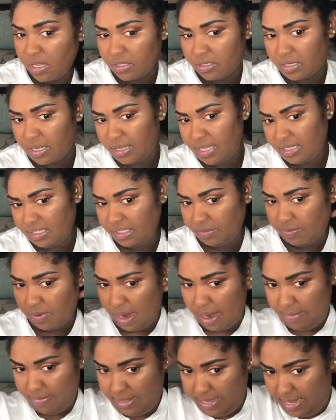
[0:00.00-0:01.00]
So this is
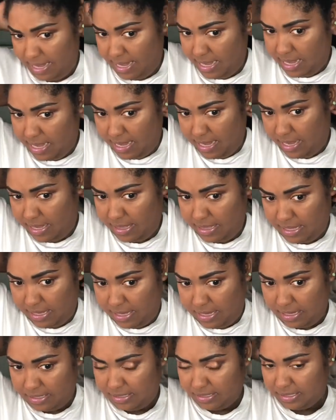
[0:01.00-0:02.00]
probably
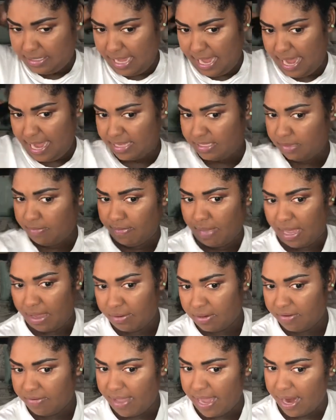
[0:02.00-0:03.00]
the size
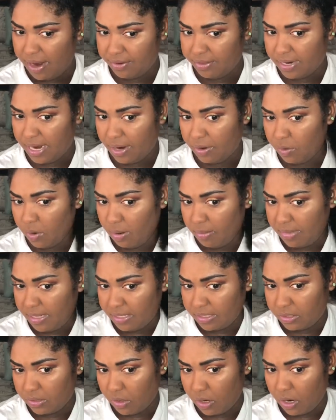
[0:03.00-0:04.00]
amount of hair that I
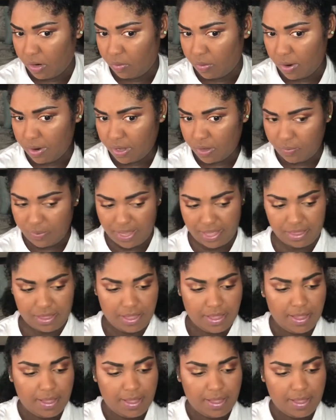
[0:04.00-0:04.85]
normally start working with.